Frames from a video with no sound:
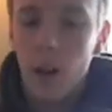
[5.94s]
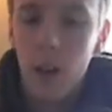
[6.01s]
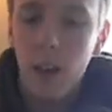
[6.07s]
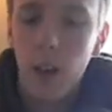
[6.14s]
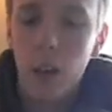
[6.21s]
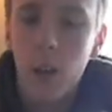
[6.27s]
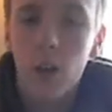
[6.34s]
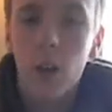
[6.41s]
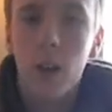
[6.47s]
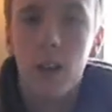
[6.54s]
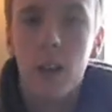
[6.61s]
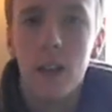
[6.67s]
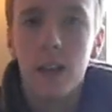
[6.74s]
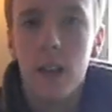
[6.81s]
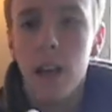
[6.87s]
Indian
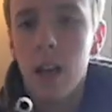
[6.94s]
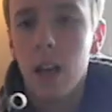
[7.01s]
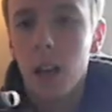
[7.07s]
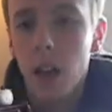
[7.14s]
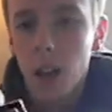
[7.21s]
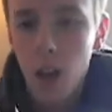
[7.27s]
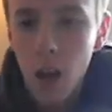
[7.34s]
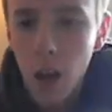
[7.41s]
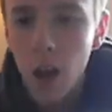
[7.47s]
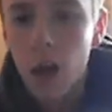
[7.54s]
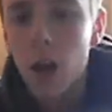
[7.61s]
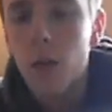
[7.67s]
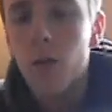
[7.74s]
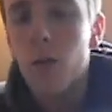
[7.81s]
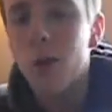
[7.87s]
Creek Design
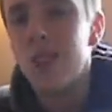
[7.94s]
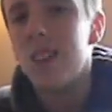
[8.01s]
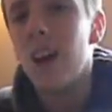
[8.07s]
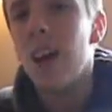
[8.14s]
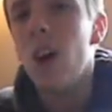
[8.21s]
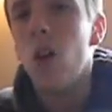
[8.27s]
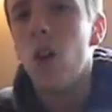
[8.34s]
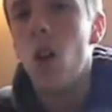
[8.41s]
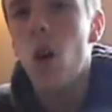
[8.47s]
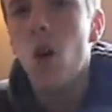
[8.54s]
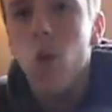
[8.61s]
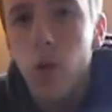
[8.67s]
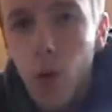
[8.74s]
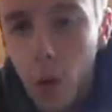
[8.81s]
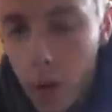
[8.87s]
Freestyle
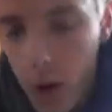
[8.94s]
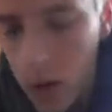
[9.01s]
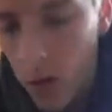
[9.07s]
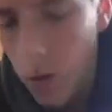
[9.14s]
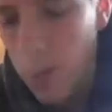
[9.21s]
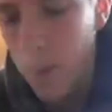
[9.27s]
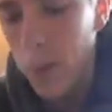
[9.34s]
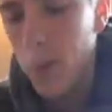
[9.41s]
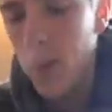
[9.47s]
04 model.